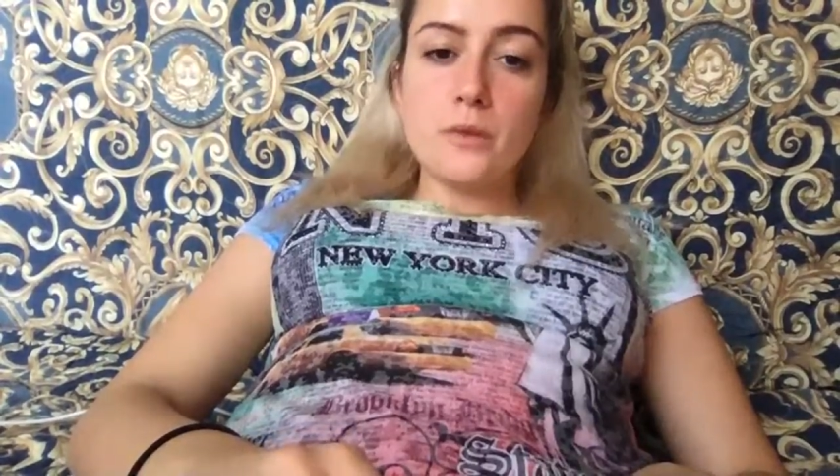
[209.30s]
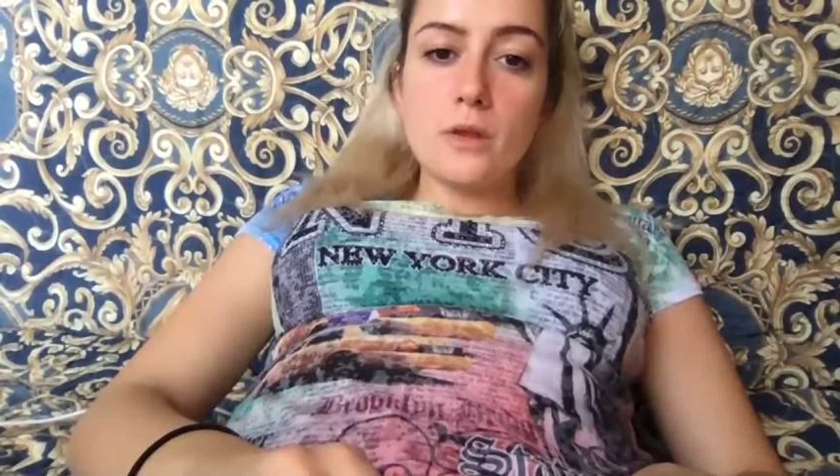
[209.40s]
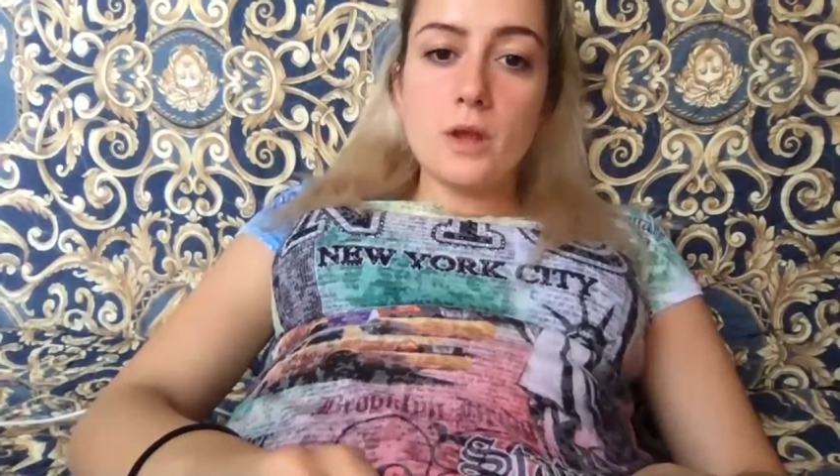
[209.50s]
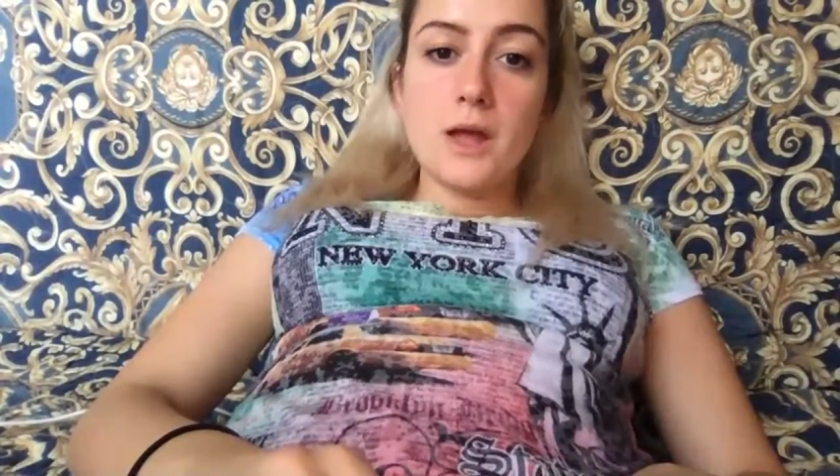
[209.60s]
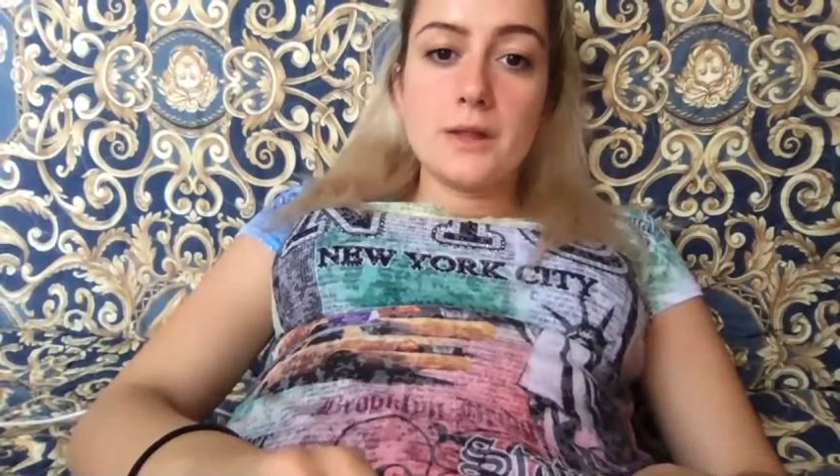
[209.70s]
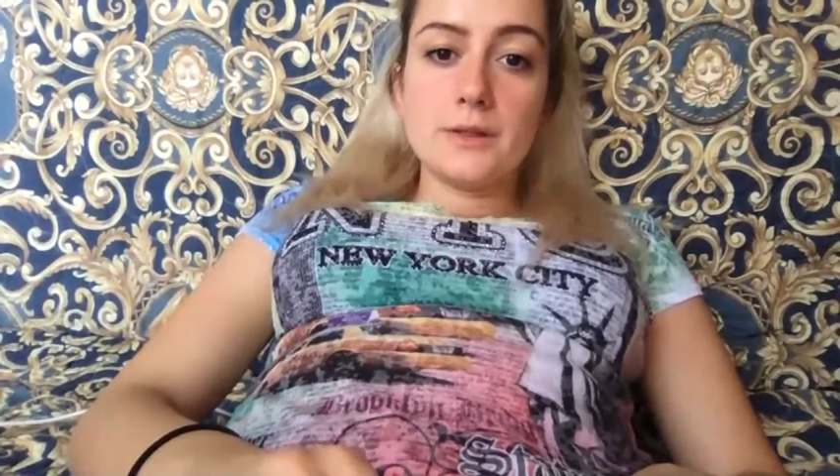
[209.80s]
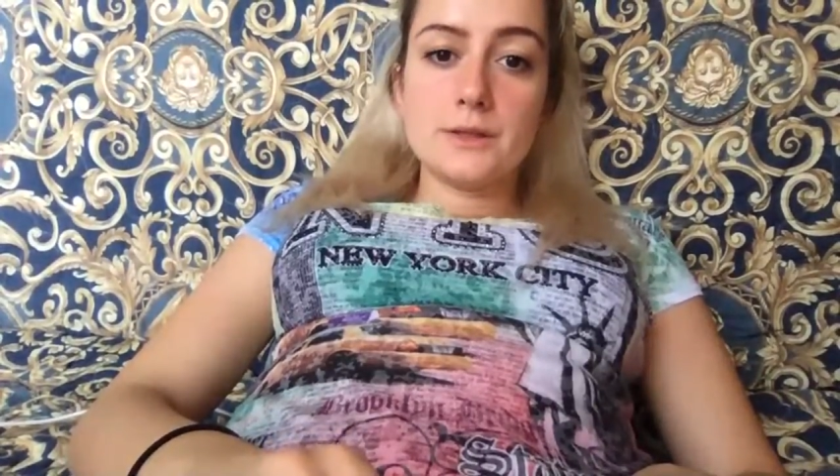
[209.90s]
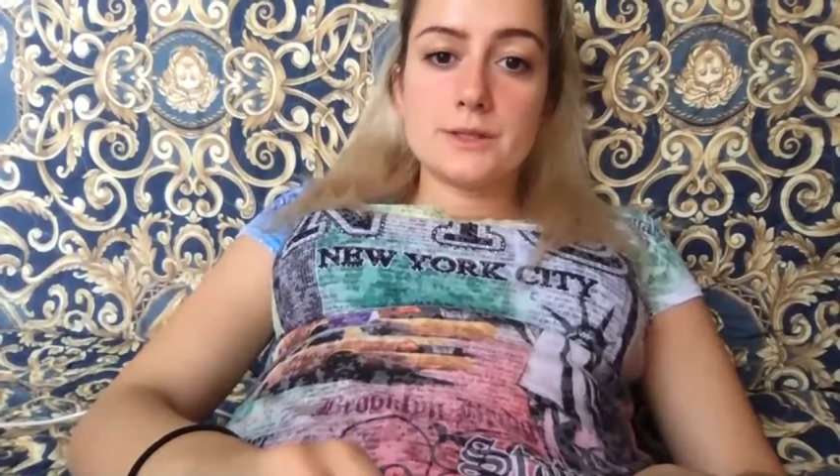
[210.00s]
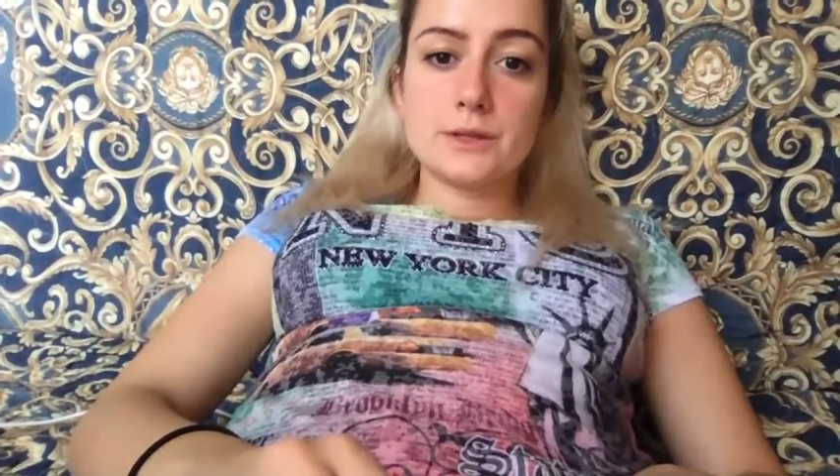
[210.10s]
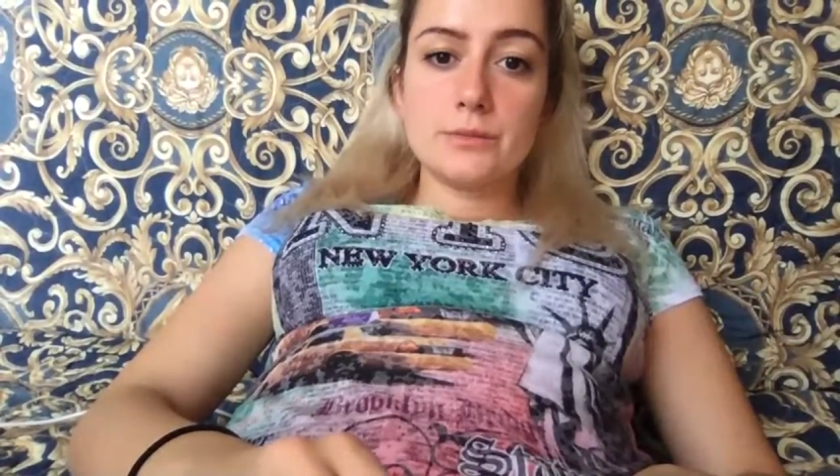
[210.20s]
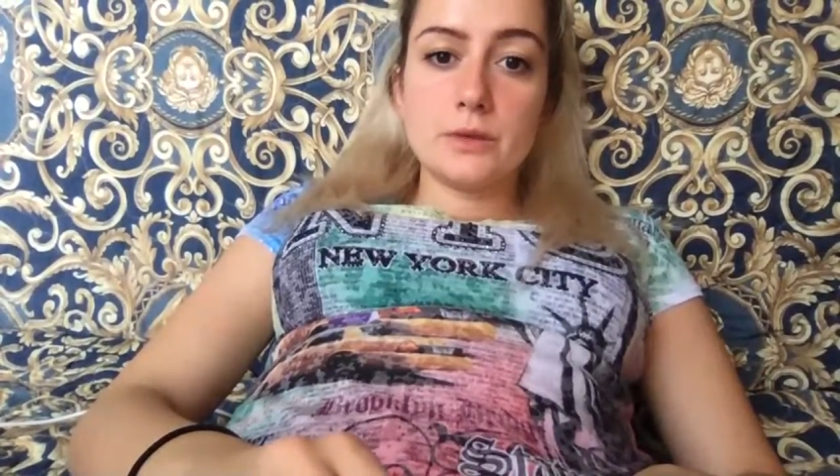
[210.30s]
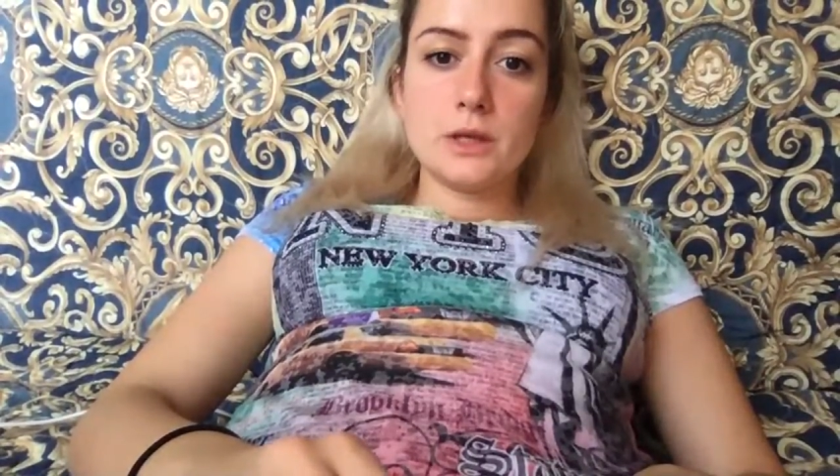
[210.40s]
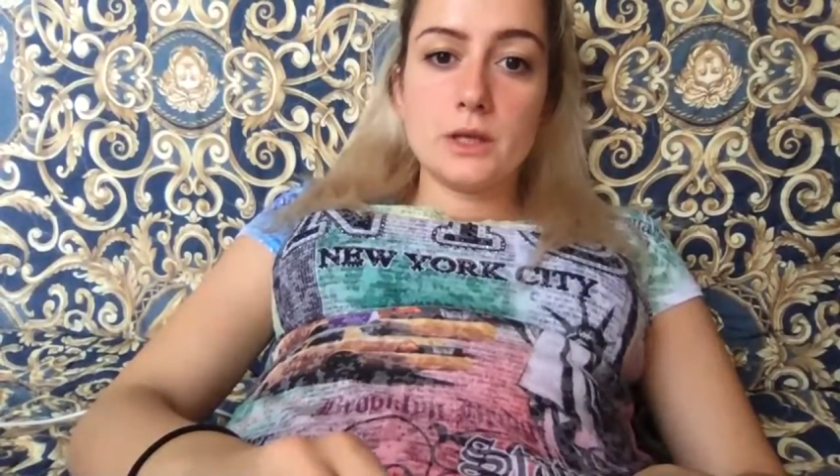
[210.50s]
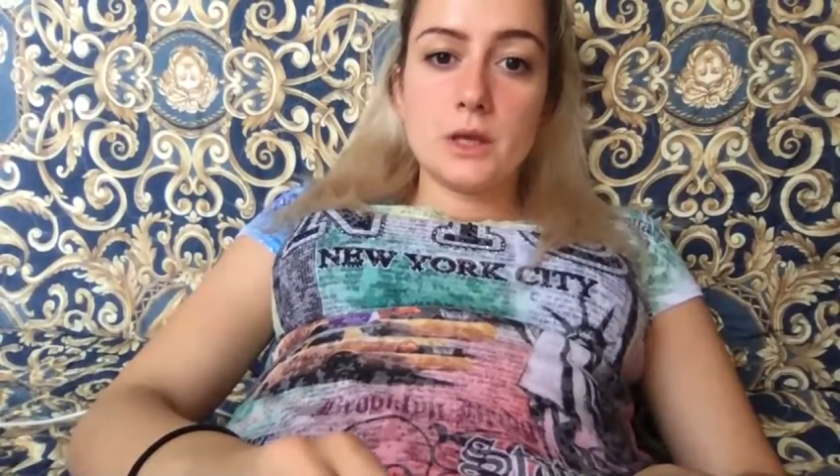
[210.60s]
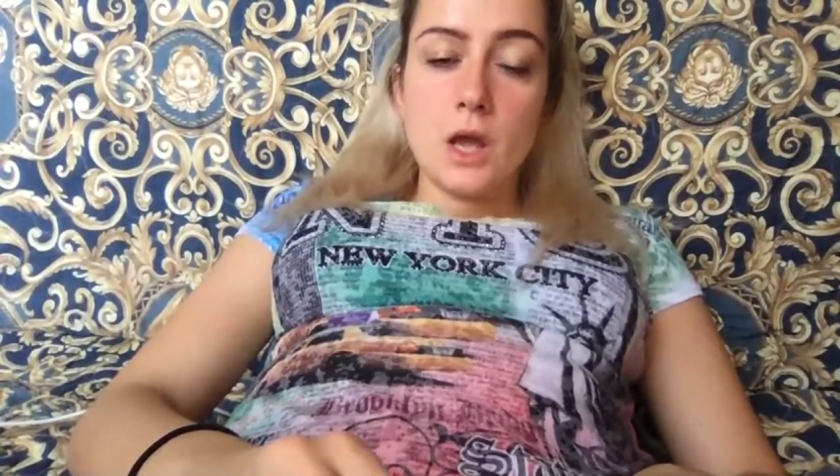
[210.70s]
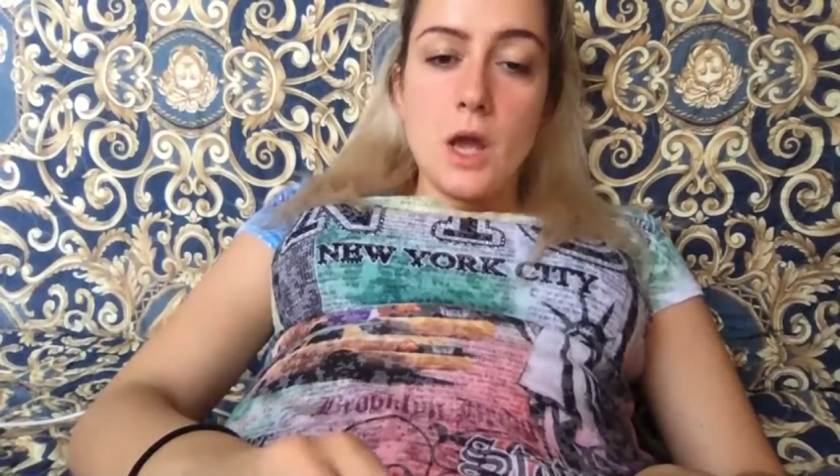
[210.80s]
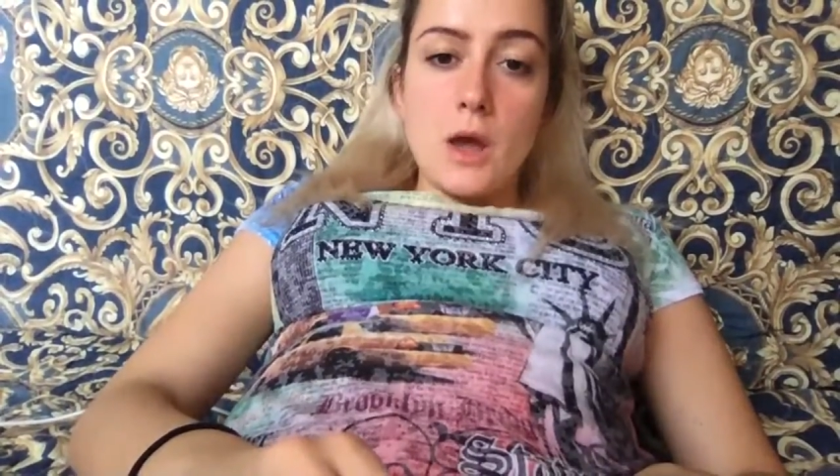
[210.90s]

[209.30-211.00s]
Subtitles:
And this can be